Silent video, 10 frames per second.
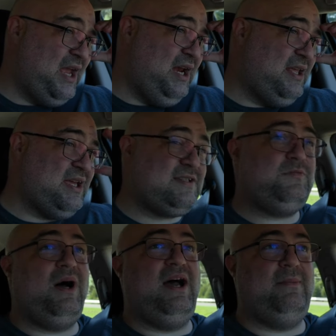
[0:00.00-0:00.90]
And
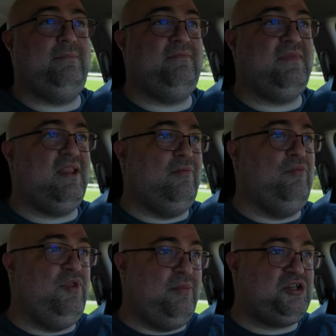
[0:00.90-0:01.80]
guess what?
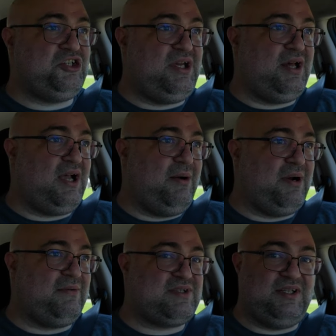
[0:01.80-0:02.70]
The machine I got
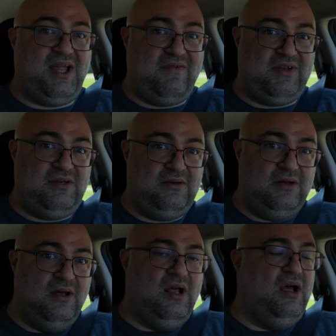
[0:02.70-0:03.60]
when I was 11
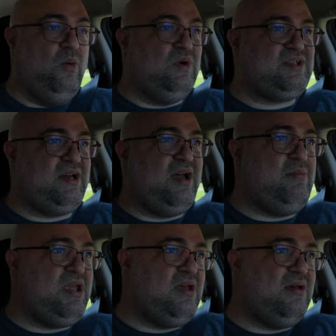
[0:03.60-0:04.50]
was an
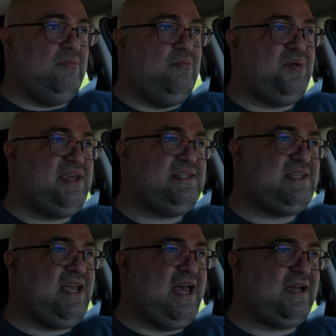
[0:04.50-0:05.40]
IBM
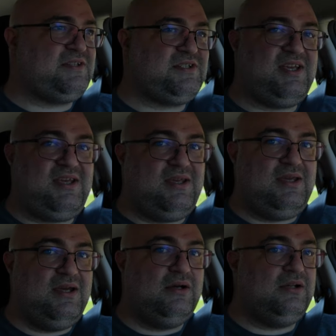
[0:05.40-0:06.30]

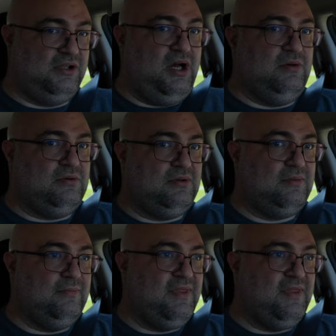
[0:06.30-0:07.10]
PCXT Clone,